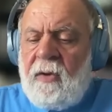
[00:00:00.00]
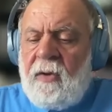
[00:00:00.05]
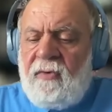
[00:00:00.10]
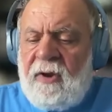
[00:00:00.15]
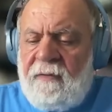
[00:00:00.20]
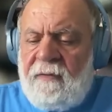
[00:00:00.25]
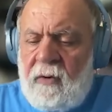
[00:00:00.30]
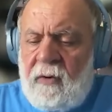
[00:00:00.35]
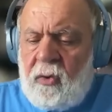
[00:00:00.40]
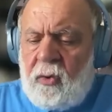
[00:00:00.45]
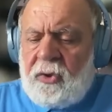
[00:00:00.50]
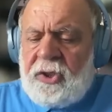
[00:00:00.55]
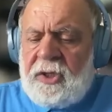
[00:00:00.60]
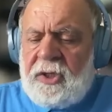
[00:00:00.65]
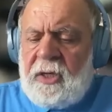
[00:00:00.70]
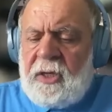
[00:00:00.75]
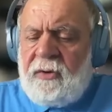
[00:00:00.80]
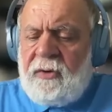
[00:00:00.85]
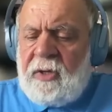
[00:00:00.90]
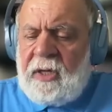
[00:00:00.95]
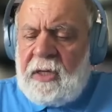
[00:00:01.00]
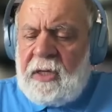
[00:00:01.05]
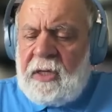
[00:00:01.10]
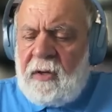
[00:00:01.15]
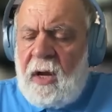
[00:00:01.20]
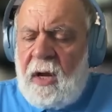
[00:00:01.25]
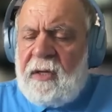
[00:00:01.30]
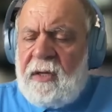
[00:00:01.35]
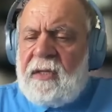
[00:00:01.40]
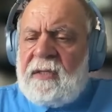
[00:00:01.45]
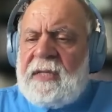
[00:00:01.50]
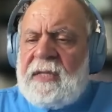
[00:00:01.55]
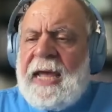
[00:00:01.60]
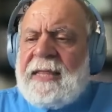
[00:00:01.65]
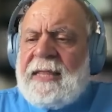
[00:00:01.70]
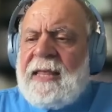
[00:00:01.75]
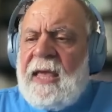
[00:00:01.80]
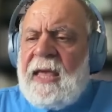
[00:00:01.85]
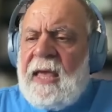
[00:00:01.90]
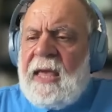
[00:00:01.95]
revolutionary Iranians
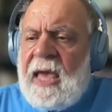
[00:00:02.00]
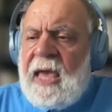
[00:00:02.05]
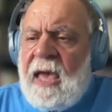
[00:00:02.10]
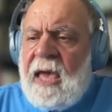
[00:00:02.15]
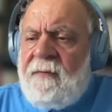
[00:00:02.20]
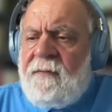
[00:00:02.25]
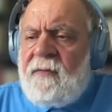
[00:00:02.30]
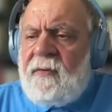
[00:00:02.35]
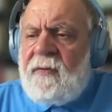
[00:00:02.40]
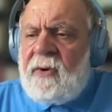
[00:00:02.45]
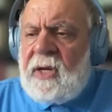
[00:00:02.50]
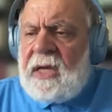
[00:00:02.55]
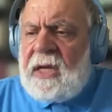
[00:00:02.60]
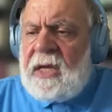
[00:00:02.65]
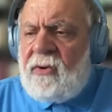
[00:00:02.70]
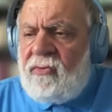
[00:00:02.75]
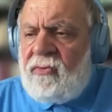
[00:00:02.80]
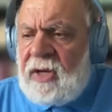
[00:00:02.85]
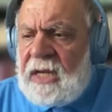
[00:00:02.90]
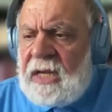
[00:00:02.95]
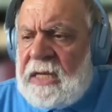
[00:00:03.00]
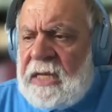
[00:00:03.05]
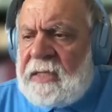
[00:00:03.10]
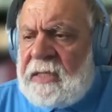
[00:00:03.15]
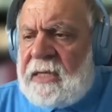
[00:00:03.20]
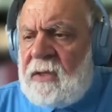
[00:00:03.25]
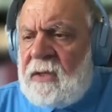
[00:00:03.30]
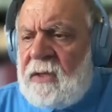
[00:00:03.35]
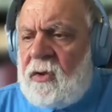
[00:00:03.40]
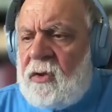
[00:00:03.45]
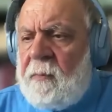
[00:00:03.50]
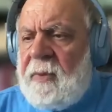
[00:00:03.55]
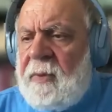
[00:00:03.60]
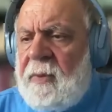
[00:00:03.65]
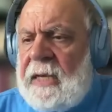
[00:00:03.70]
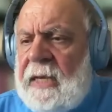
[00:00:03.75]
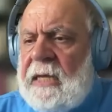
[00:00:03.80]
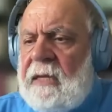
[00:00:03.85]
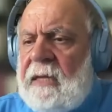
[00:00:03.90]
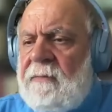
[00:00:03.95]
had every reason to
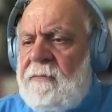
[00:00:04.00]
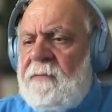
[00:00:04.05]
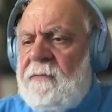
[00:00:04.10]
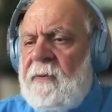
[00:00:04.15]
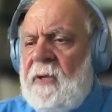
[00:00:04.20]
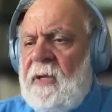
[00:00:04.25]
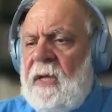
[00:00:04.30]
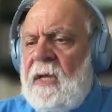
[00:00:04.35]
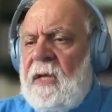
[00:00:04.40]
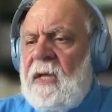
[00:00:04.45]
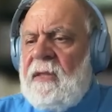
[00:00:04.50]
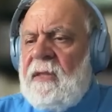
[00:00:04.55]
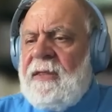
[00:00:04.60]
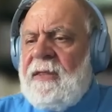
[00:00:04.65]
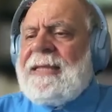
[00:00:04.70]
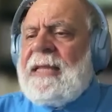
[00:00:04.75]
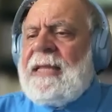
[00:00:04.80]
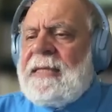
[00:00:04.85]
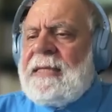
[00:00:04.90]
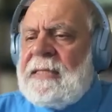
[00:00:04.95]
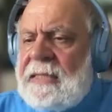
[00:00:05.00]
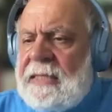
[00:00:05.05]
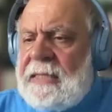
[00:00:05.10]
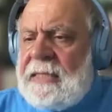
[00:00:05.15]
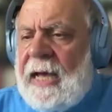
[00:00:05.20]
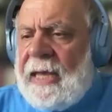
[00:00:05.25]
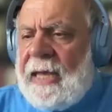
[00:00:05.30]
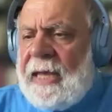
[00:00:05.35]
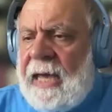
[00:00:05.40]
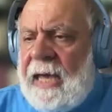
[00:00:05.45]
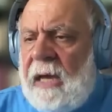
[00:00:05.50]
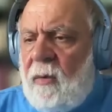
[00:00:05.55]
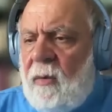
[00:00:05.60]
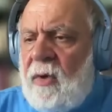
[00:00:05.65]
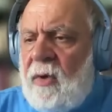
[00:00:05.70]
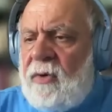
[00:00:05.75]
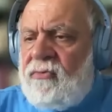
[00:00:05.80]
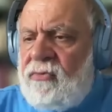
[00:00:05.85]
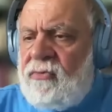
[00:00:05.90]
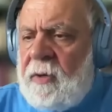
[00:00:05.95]
believe that the CIA
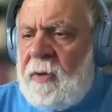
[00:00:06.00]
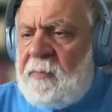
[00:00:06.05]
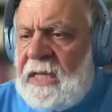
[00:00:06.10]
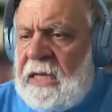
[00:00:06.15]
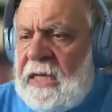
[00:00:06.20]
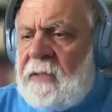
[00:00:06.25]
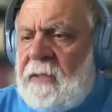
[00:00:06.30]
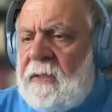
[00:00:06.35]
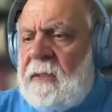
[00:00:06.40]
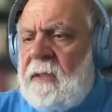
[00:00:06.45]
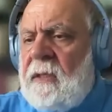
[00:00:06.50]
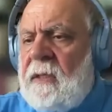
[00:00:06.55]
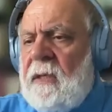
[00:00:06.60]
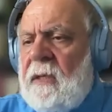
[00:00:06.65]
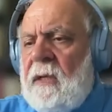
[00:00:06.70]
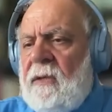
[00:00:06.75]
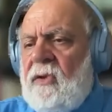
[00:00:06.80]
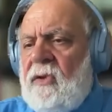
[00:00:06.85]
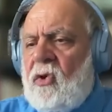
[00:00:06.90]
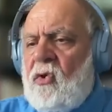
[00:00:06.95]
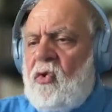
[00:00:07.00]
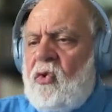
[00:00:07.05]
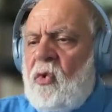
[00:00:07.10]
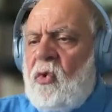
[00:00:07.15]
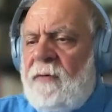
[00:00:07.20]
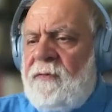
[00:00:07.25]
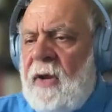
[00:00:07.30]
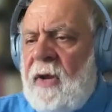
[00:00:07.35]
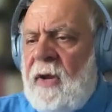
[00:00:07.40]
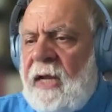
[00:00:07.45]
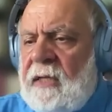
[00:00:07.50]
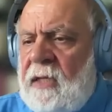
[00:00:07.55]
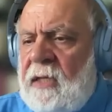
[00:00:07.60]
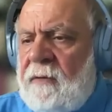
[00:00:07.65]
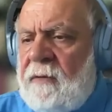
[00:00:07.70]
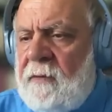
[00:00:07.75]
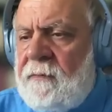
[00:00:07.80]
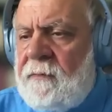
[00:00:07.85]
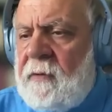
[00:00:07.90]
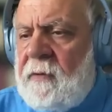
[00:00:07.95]
will repeat the coup of
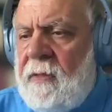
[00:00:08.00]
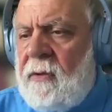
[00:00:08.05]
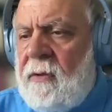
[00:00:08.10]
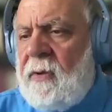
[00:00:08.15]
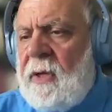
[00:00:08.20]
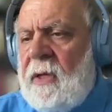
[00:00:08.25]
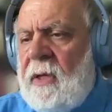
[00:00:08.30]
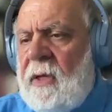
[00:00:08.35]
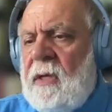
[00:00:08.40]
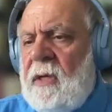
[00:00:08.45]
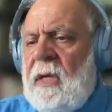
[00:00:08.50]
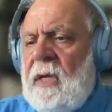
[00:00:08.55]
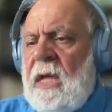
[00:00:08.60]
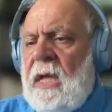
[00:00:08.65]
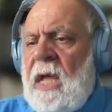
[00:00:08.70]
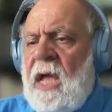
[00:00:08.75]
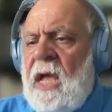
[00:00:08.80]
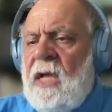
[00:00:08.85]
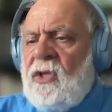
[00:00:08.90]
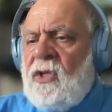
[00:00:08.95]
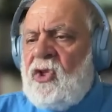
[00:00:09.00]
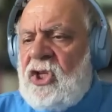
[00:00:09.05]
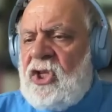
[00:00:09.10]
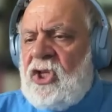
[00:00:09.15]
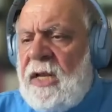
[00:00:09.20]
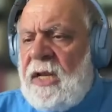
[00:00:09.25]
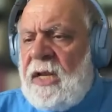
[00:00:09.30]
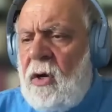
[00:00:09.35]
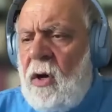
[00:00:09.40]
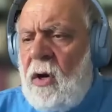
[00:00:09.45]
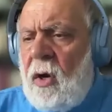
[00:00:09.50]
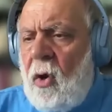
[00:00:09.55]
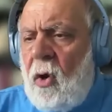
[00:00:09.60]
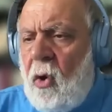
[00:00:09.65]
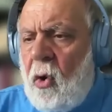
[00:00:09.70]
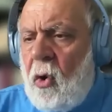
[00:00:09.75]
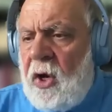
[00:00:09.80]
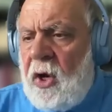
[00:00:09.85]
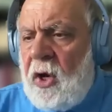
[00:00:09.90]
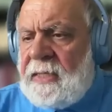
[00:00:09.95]
1953. General
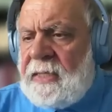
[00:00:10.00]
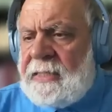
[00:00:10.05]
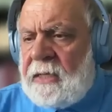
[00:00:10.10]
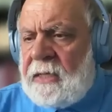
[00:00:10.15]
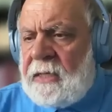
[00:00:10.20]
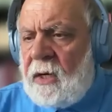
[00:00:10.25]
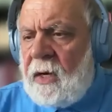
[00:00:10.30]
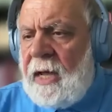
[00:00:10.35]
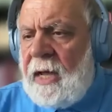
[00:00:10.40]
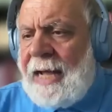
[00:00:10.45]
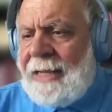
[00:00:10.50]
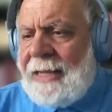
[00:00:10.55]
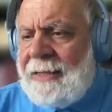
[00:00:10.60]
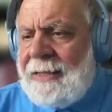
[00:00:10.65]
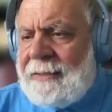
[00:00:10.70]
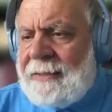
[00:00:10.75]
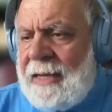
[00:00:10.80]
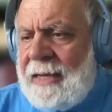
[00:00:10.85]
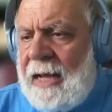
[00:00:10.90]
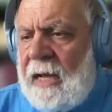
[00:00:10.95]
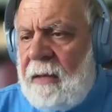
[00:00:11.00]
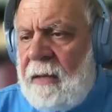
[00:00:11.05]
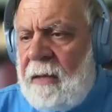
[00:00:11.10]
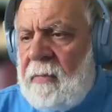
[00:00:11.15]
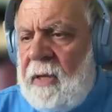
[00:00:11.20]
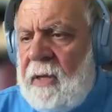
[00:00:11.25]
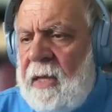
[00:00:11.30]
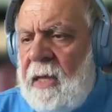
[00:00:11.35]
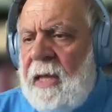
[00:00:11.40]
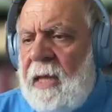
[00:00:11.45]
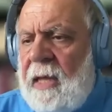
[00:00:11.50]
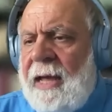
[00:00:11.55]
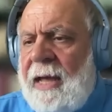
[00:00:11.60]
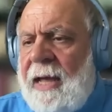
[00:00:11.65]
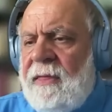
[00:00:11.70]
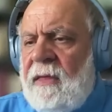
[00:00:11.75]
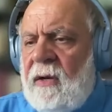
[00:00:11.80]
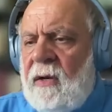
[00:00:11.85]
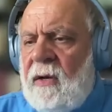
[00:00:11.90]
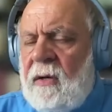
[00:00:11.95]
Heuser at the time,
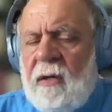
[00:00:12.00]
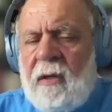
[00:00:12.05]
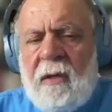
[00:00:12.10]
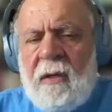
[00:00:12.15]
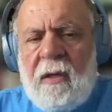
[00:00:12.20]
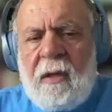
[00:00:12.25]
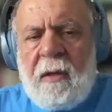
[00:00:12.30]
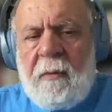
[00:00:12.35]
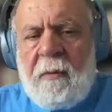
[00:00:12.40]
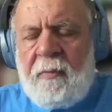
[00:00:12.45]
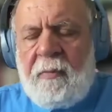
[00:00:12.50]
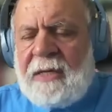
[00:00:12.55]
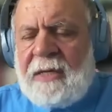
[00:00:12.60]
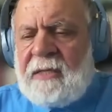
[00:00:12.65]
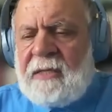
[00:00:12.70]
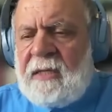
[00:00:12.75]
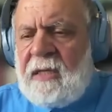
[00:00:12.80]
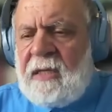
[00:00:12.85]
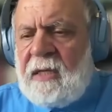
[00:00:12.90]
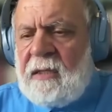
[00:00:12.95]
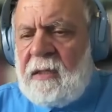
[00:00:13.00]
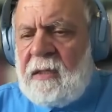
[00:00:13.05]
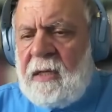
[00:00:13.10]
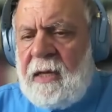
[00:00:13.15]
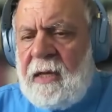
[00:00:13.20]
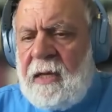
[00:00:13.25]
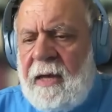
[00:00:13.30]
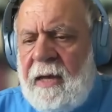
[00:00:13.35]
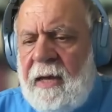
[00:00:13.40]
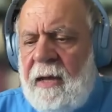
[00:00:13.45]
under President